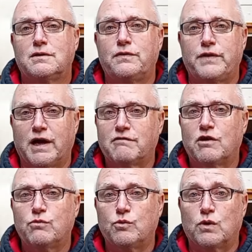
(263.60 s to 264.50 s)
the
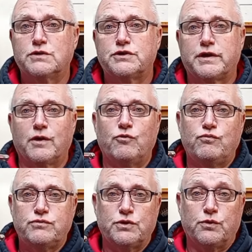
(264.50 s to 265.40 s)
arrow will want to go
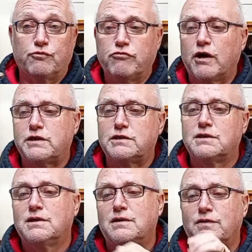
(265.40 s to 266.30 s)
to the right.
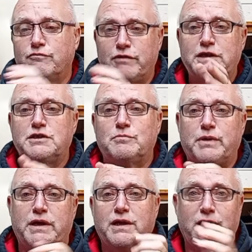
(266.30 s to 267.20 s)
The reason
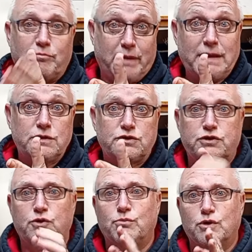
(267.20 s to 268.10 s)
being it bends
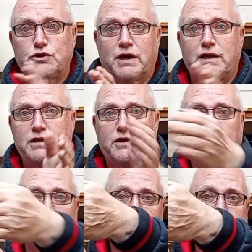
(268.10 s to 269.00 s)
too much and it
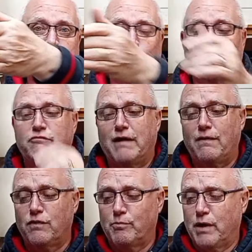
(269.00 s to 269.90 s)
curves its way
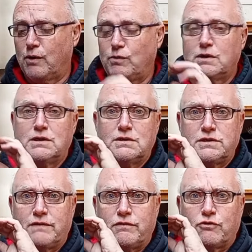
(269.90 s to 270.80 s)
around the bow.
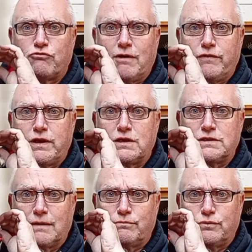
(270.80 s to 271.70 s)
To give you a graphic
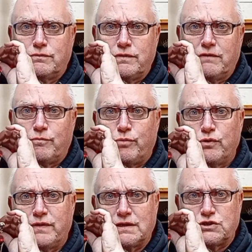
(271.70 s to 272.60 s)
example, if I
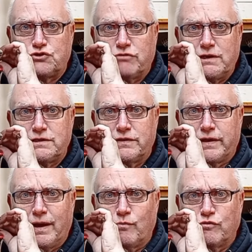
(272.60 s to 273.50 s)
point that straight at the
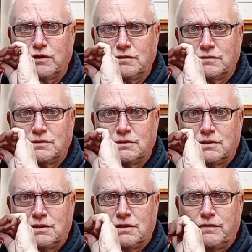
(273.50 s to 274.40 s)
camera,
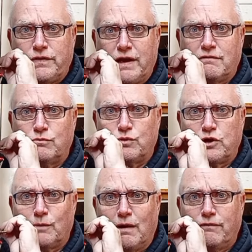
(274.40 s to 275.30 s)
the arrow will
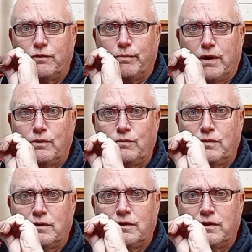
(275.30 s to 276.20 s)
come off the bow.
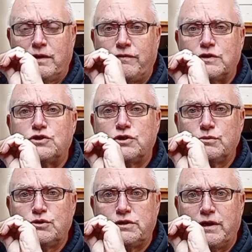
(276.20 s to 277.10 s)
If it's
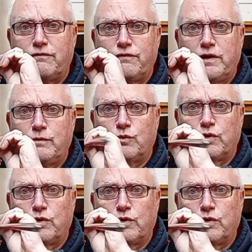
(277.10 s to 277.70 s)
too stiff, it will